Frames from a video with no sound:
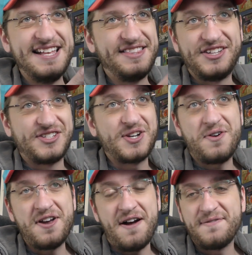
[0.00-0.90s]
The
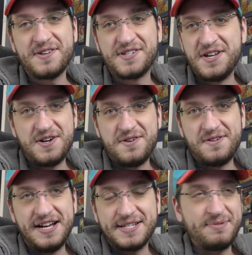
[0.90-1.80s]
story offers no
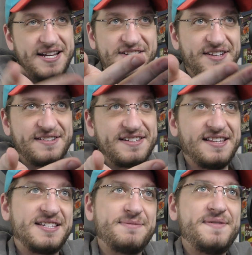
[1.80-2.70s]
explanation.
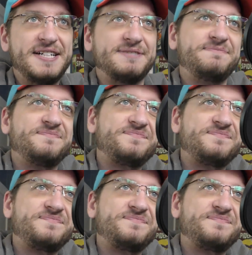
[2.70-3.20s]
Let's move on.